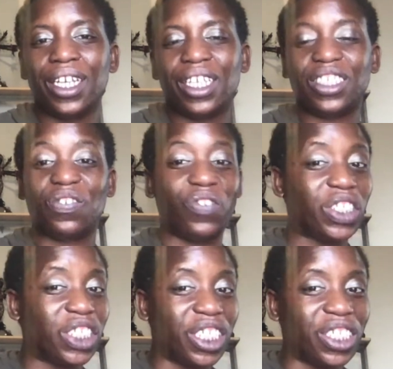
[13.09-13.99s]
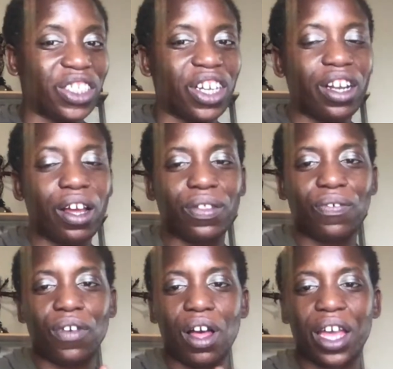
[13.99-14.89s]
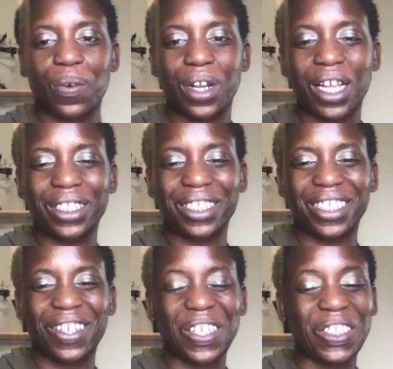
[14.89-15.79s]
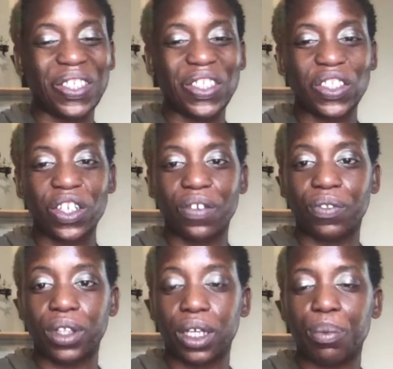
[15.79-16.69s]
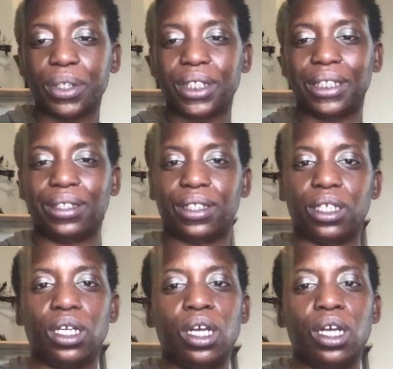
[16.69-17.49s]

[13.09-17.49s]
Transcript: It is officially the start of the fall equinox and also the start of Libra season.